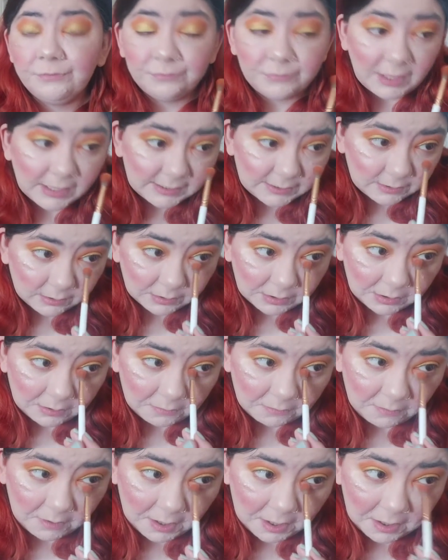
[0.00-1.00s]
That's
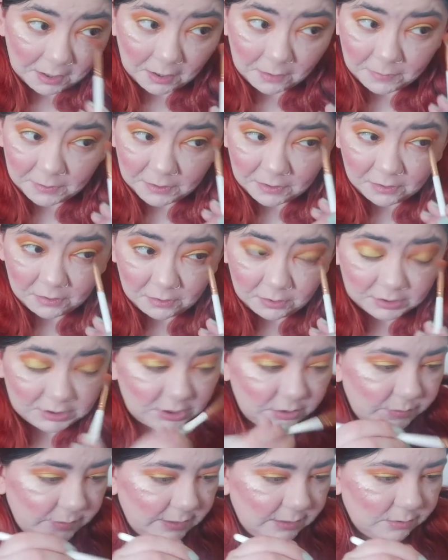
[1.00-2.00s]
looking all right. I hope I don't look
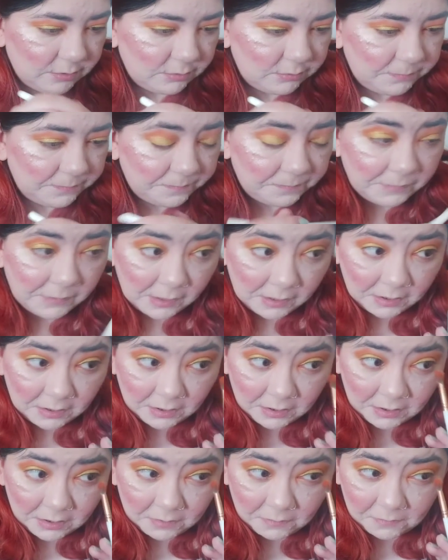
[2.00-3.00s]
too ill
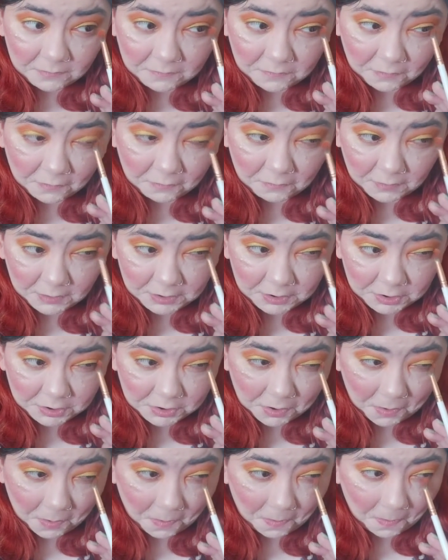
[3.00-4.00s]
with the orange.